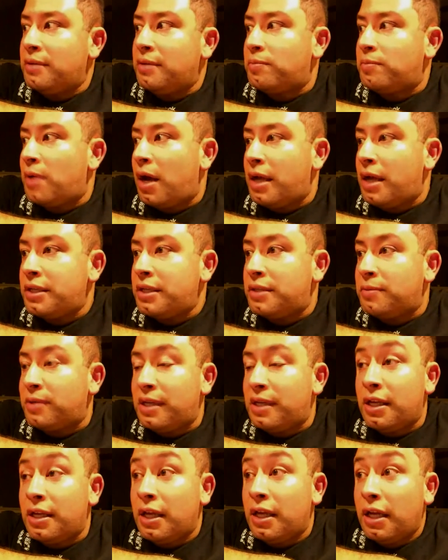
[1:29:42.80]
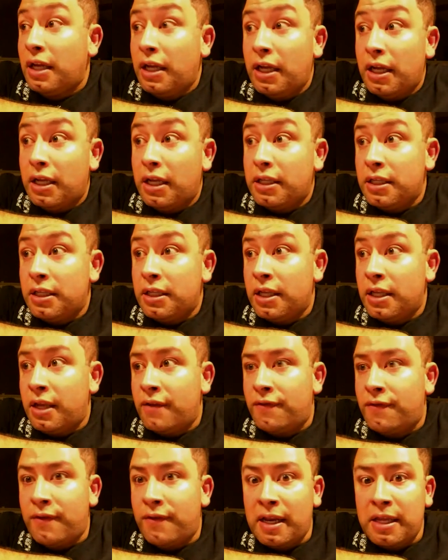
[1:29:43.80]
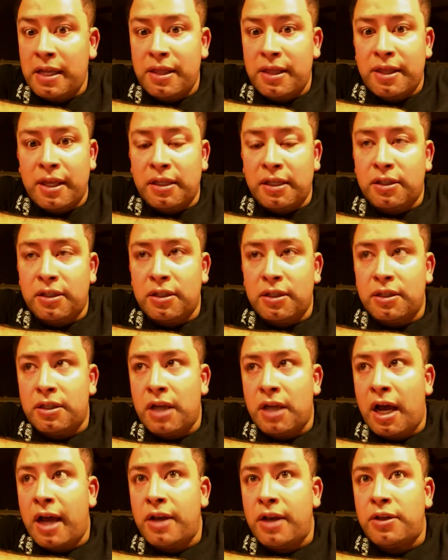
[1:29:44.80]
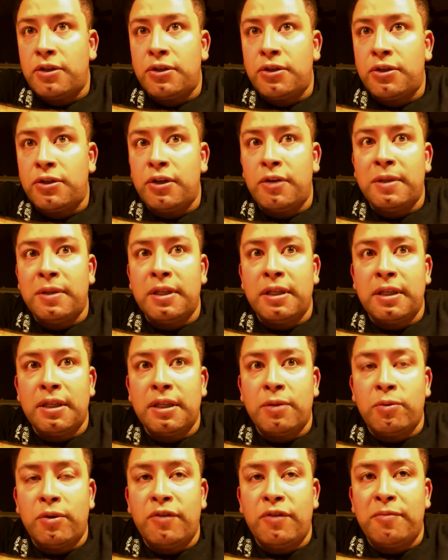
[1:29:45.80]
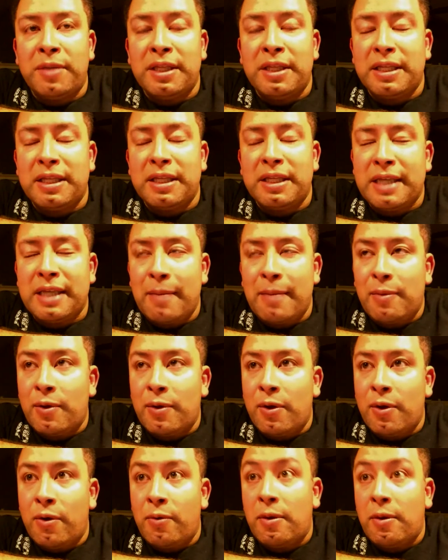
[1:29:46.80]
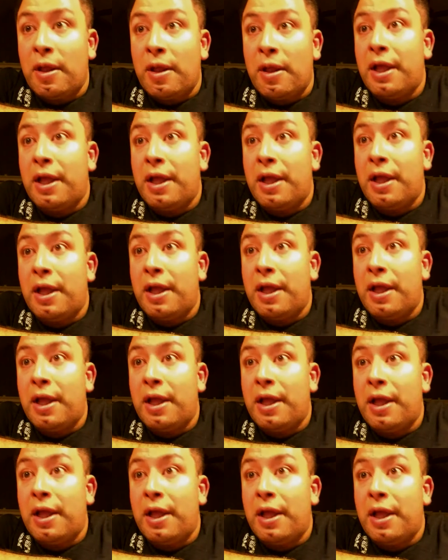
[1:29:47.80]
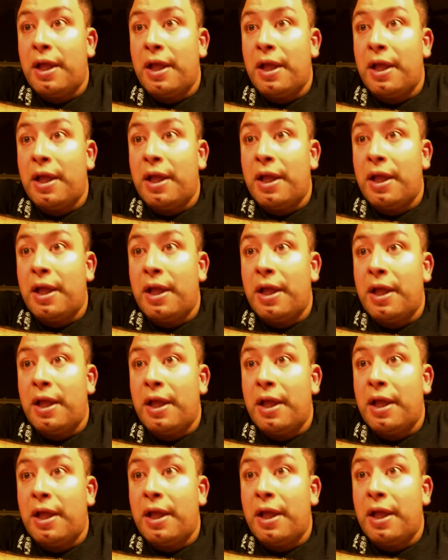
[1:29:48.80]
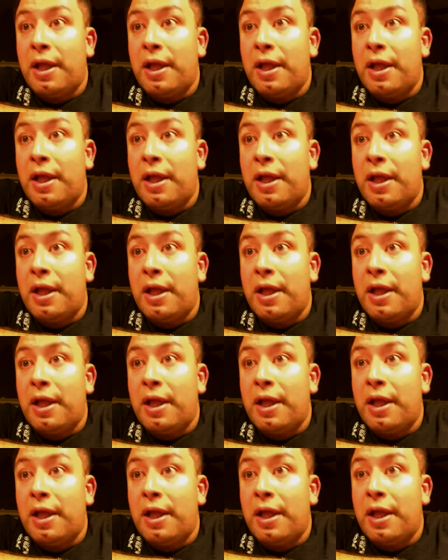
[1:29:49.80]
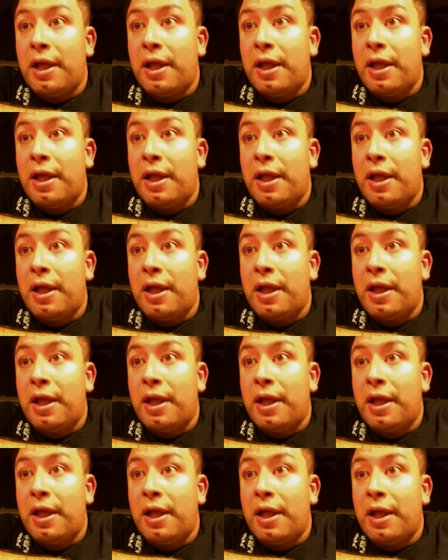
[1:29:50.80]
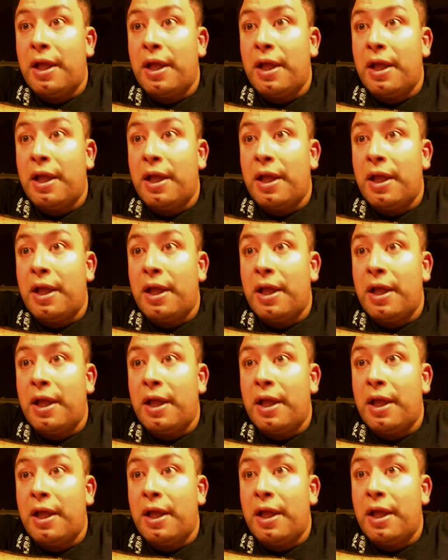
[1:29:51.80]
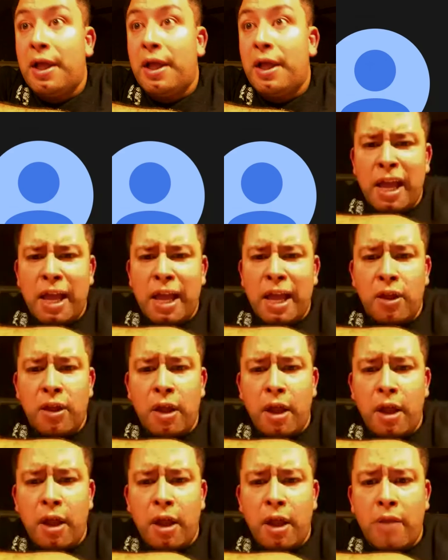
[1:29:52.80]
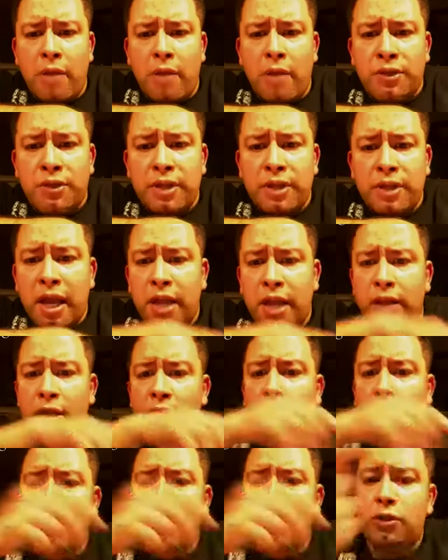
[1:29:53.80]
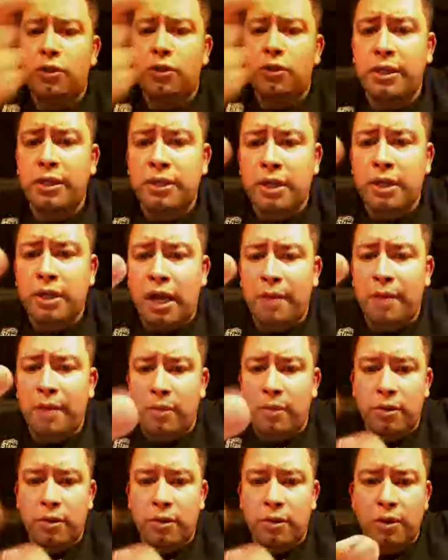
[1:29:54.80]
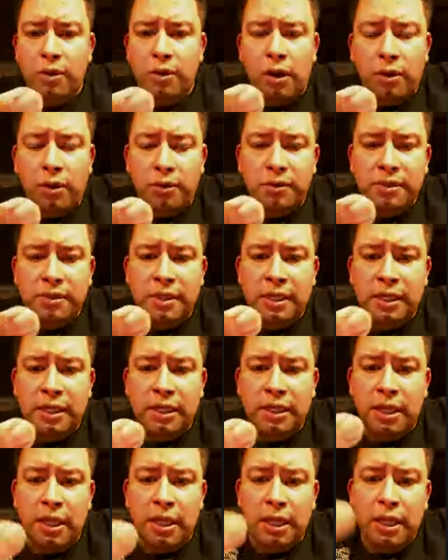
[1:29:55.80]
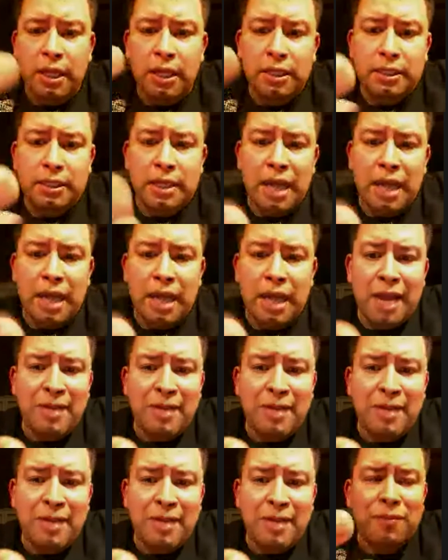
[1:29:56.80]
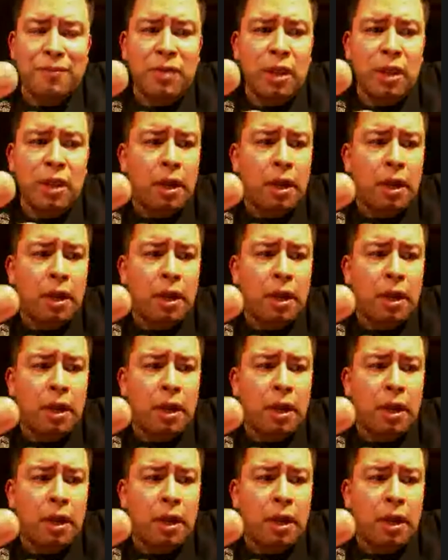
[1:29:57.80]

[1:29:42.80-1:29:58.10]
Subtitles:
possibly, if anything, Todd would have been the scapegoat last off season. But I'm trying to figure out now, guys. Outside John Scott, Melker Carlson, Ty McGinn,